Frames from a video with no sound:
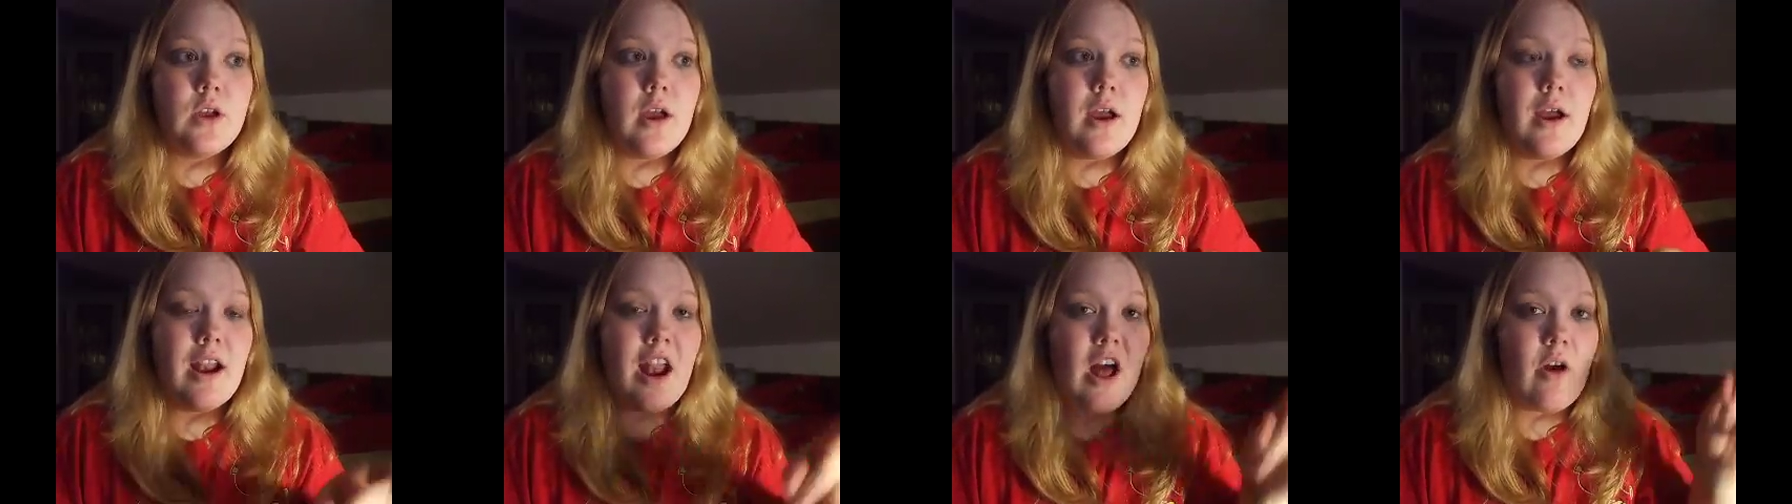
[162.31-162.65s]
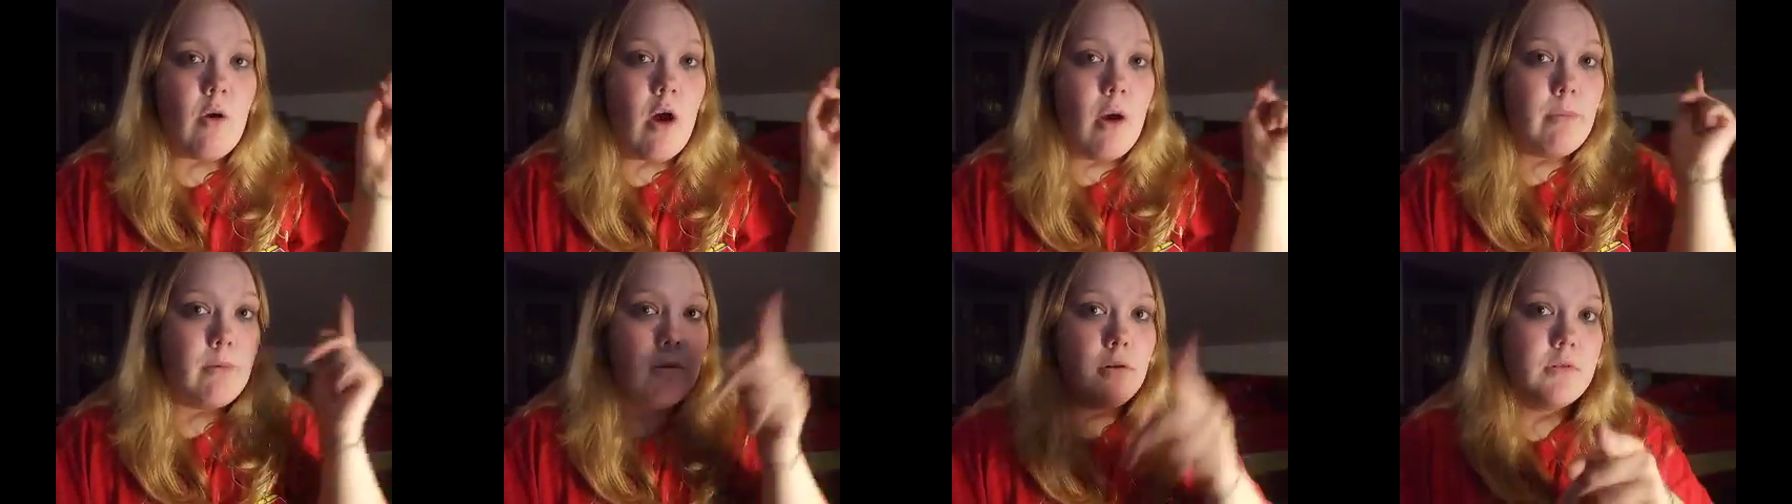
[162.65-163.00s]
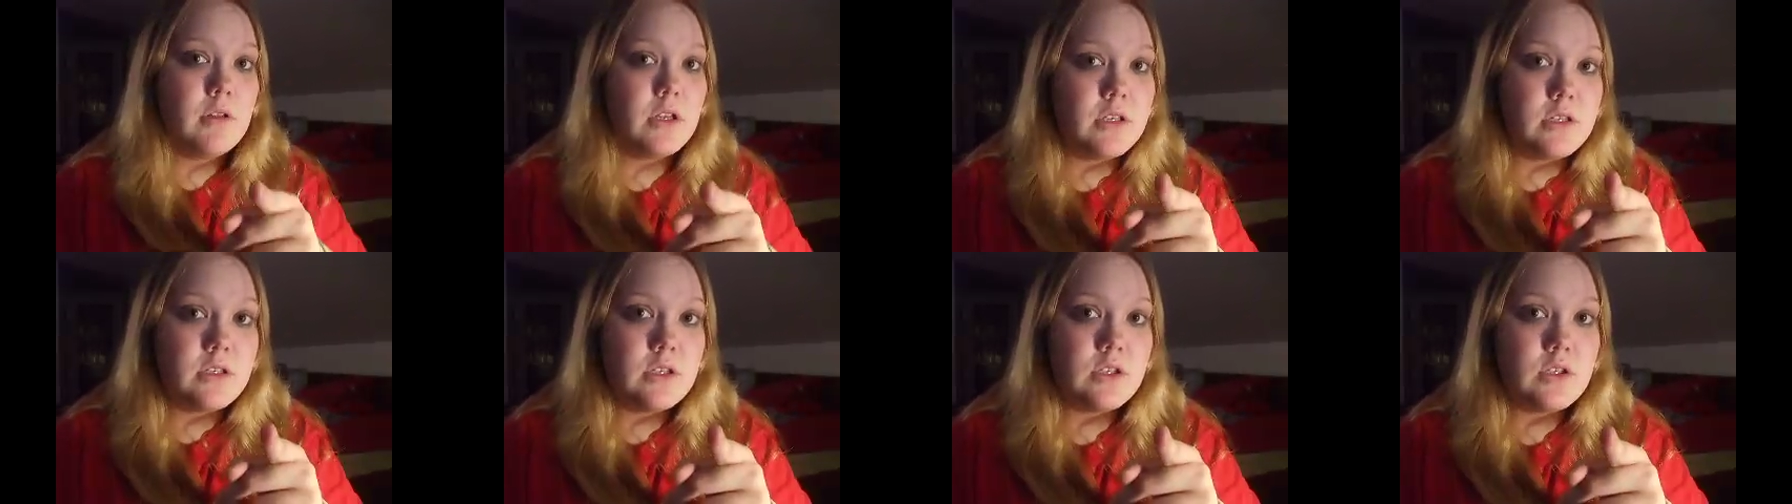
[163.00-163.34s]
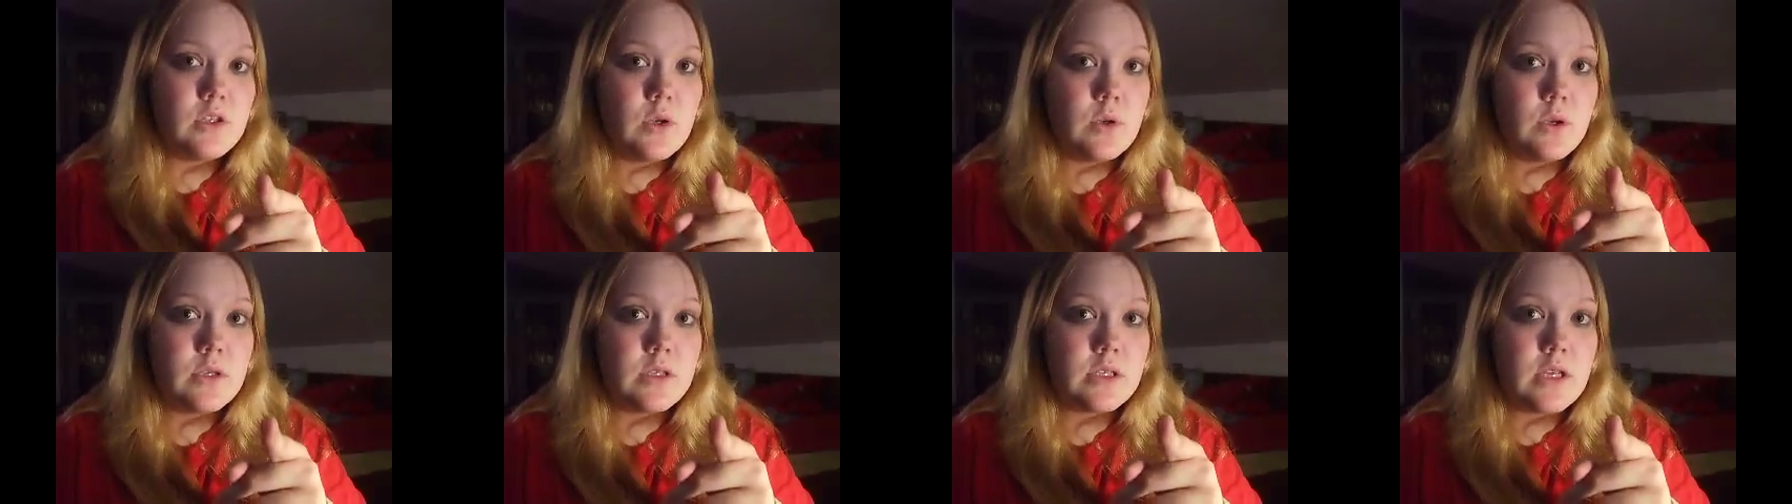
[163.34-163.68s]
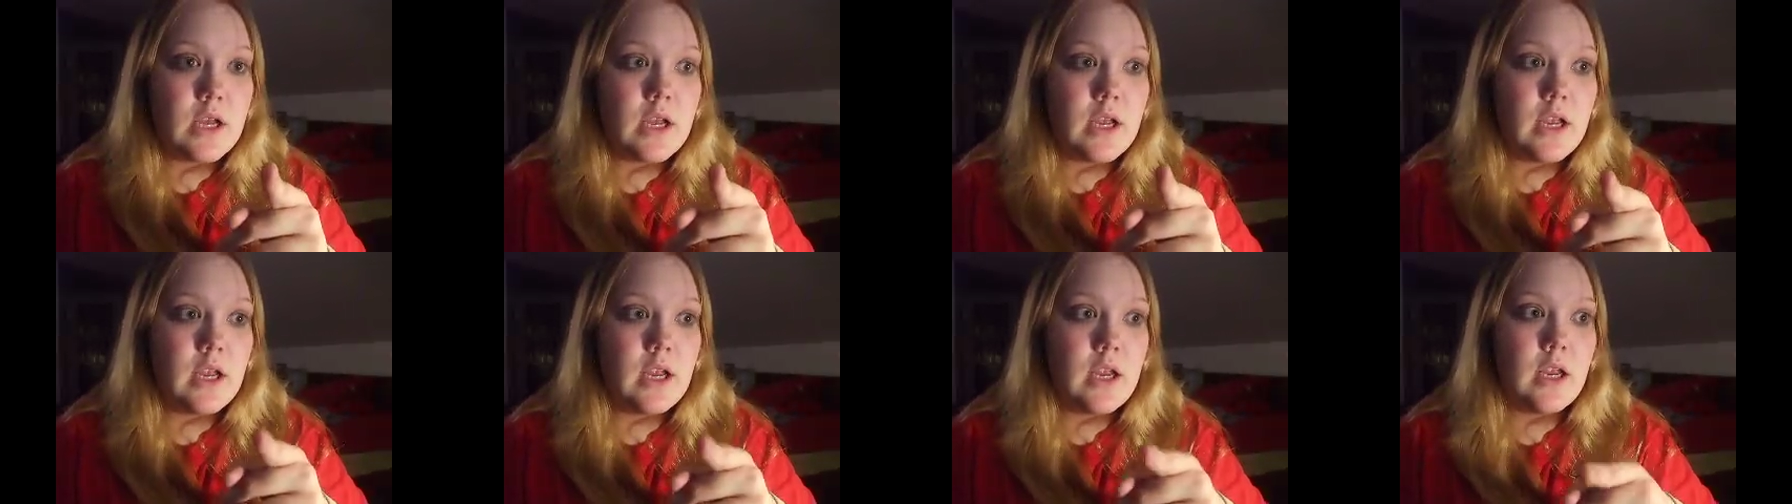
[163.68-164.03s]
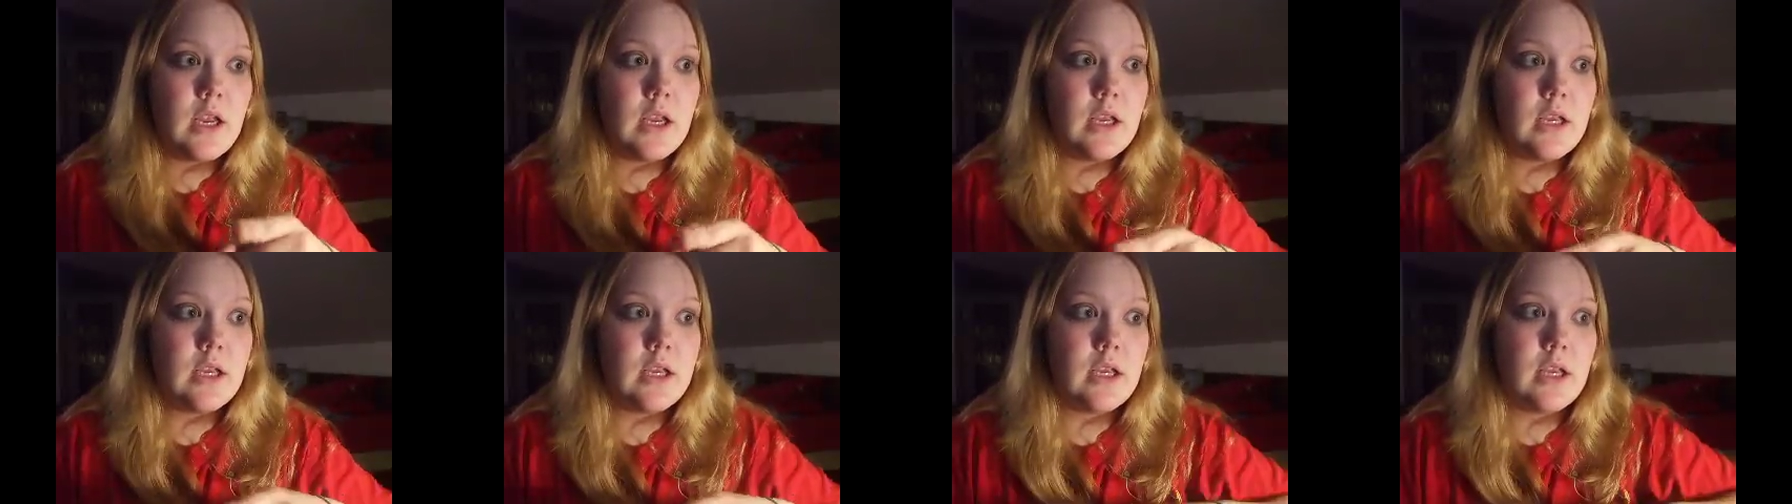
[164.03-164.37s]
and I'll upload this as soon as I
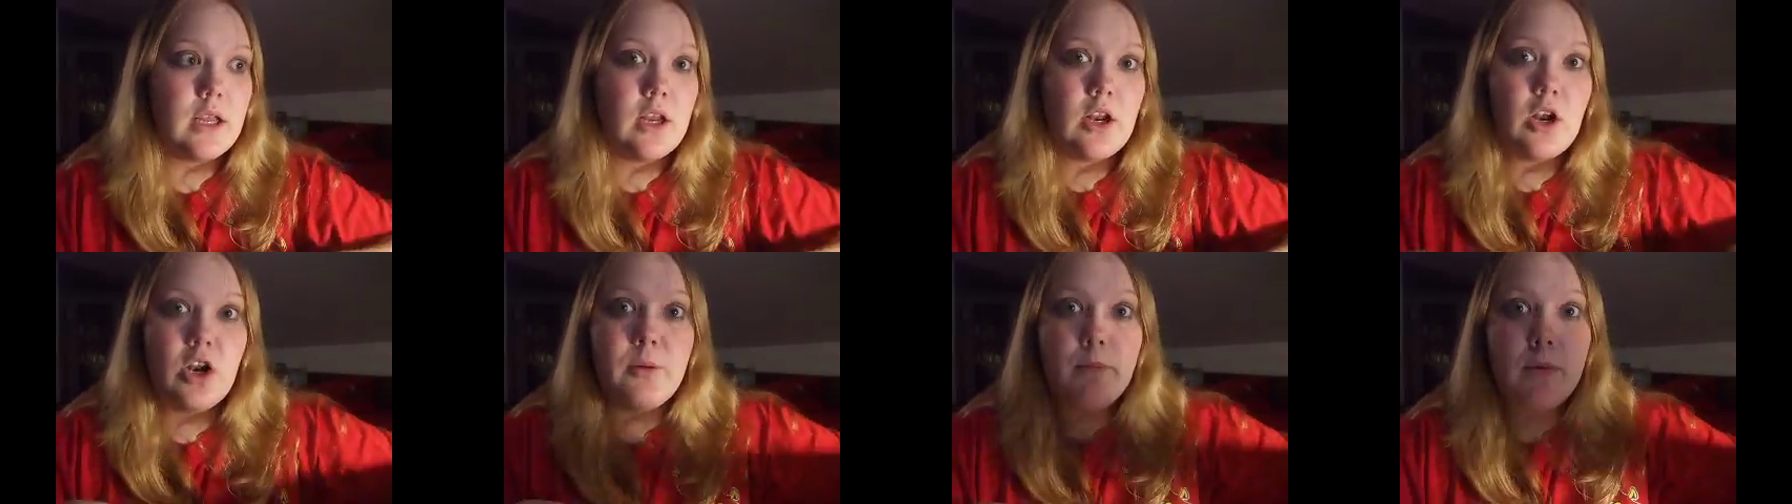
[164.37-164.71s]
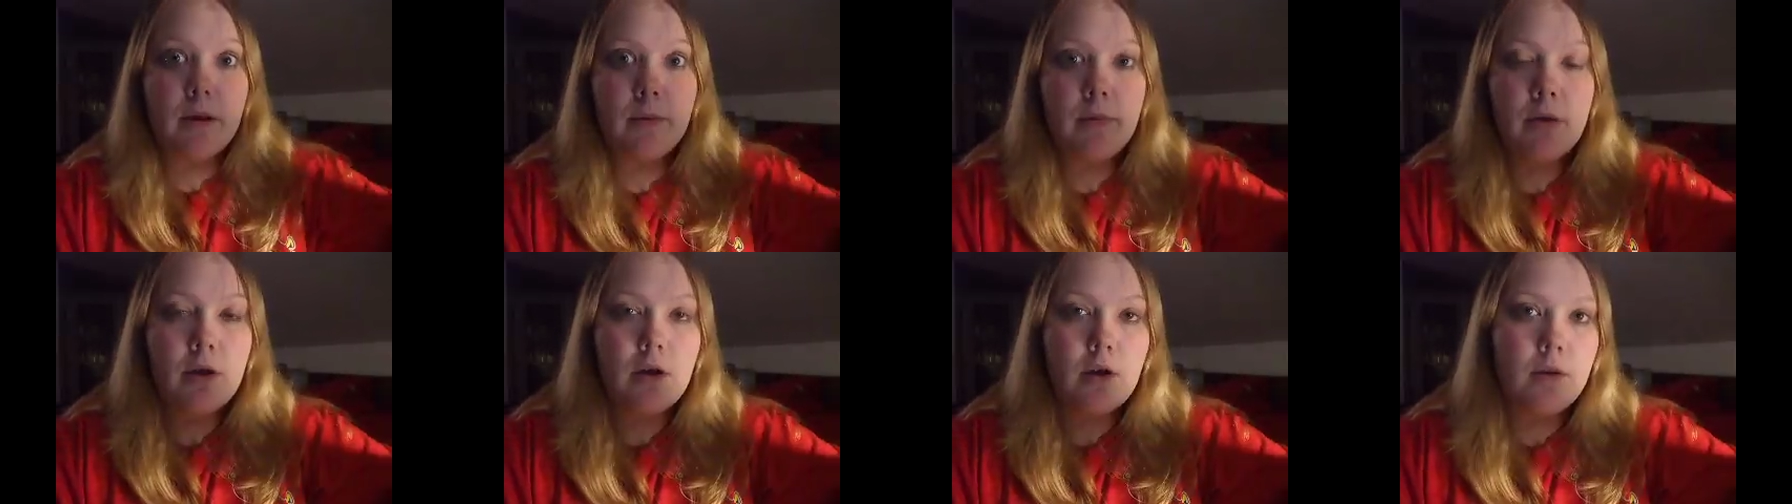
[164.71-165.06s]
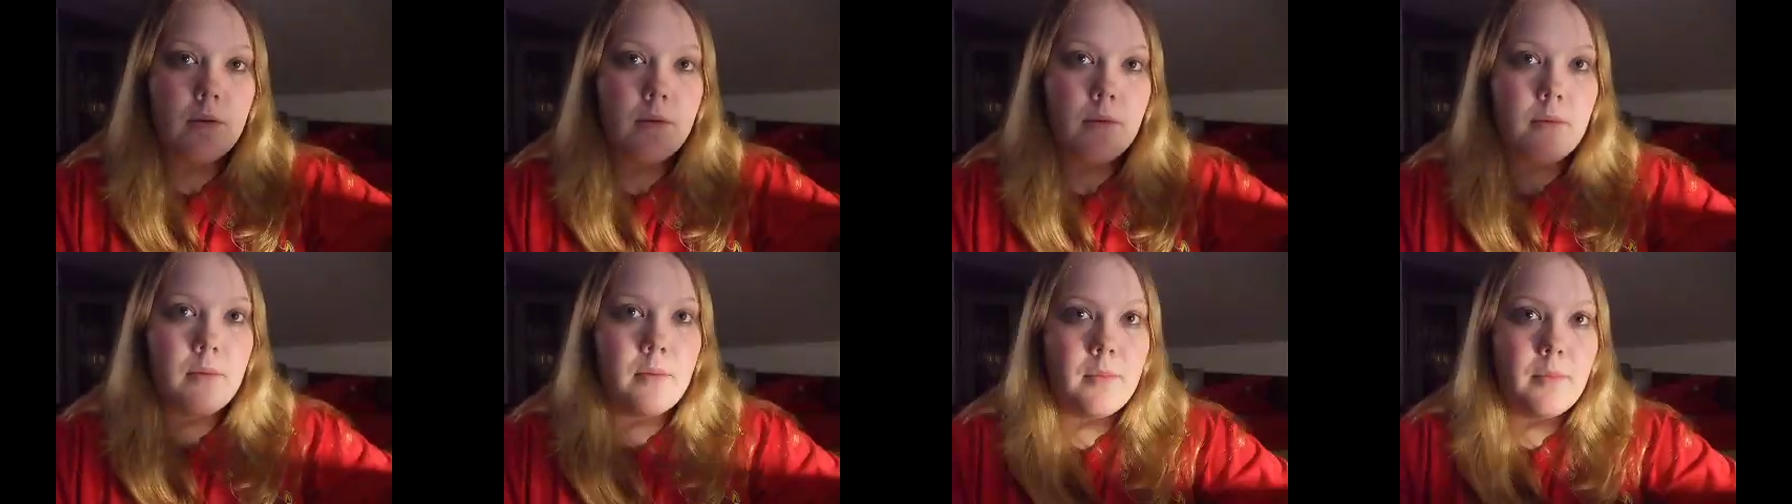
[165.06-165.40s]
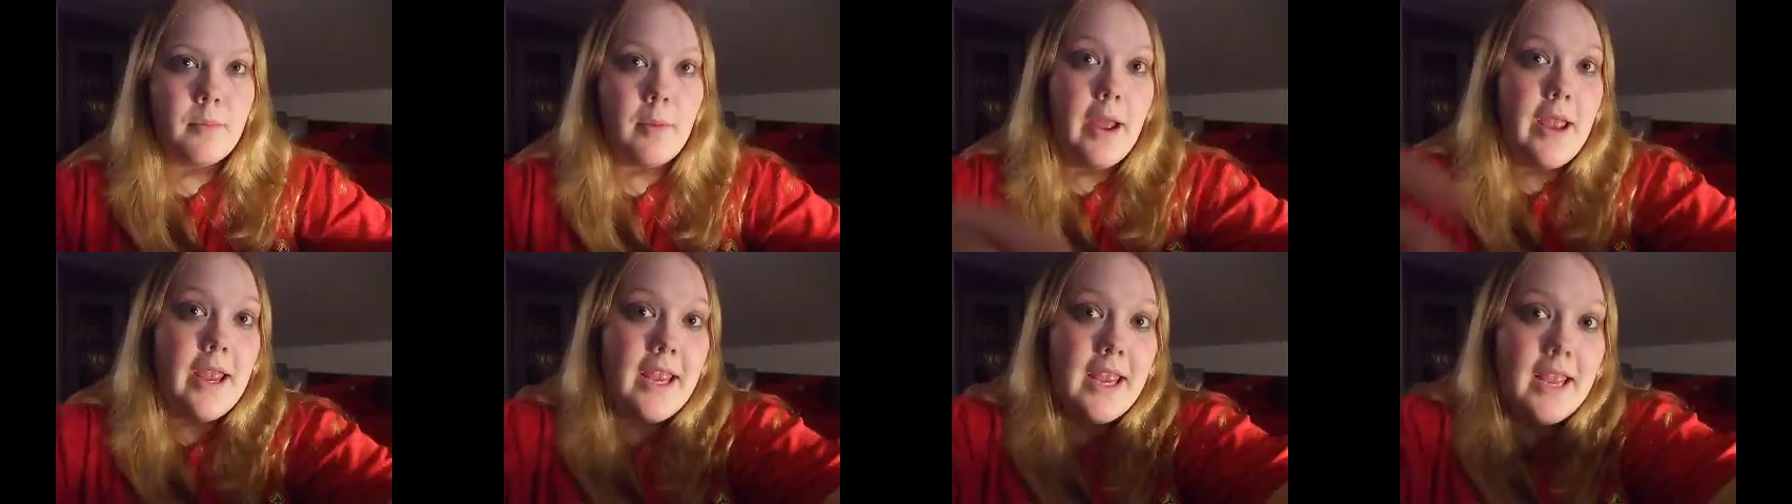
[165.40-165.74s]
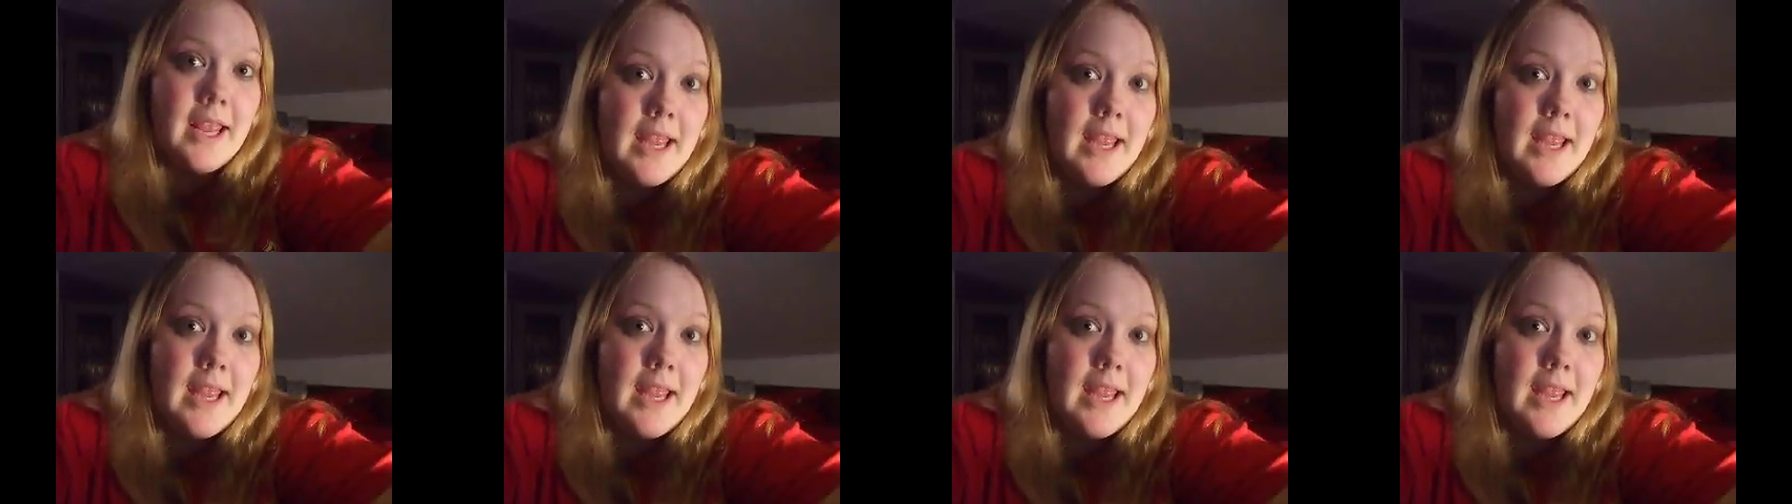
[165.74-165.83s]
get onto my computer. Bye.